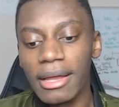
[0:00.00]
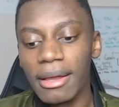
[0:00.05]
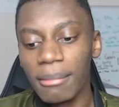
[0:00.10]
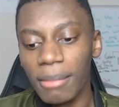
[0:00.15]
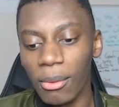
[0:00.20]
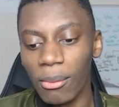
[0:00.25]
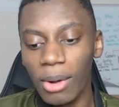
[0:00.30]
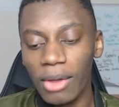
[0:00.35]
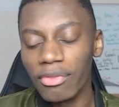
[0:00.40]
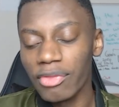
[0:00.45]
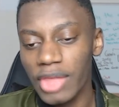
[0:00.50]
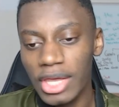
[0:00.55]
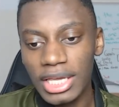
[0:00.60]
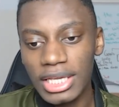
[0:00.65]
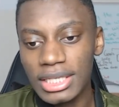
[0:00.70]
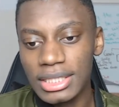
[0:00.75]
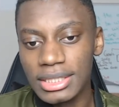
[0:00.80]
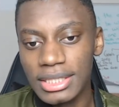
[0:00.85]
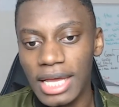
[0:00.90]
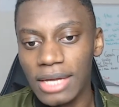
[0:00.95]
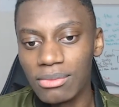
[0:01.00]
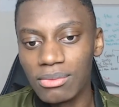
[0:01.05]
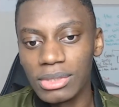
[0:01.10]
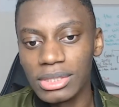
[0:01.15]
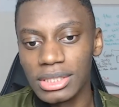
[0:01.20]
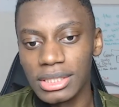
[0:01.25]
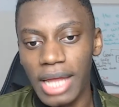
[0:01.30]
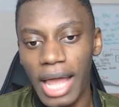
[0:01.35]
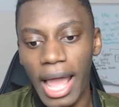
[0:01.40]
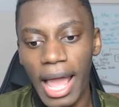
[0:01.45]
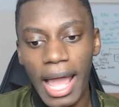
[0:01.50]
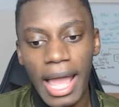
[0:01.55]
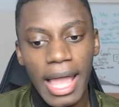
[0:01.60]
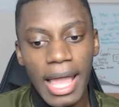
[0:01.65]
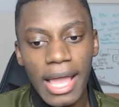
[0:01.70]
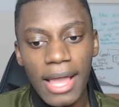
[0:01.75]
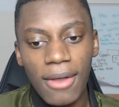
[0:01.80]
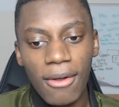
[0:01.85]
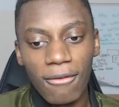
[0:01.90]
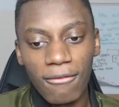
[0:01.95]
But one thing he said was that,
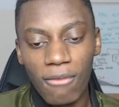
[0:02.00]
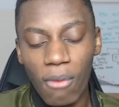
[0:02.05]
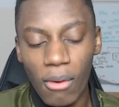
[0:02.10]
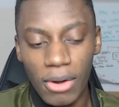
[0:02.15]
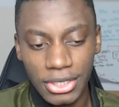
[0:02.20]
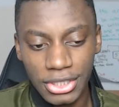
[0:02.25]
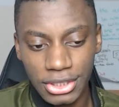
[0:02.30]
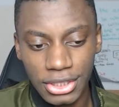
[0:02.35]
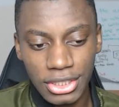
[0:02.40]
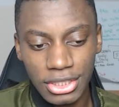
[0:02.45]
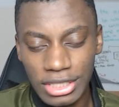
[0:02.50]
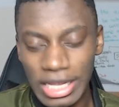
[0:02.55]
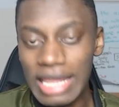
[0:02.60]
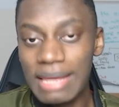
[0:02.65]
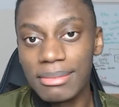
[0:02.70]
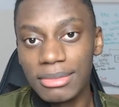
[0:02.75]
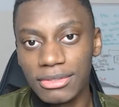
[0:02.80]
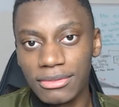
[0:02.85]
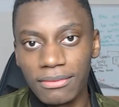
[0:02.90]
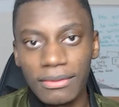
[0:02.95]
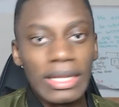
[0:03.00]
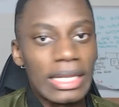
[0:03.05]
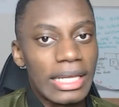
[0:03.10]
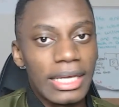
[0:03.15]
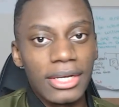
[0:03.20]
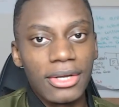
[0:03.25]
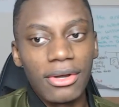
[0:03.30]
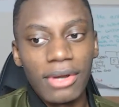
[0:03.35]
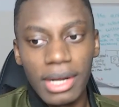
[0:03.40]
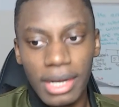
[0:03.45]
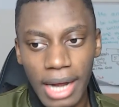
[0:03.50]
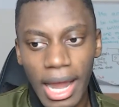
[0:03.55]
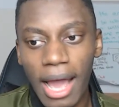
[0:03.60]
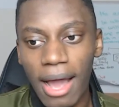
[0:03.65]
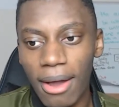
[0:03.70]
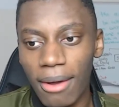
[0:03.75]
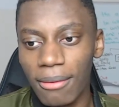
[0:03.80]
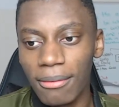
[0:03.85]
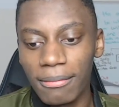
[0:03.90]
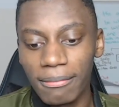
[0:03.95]
of course, the team is feeling good
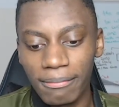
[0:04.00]
now,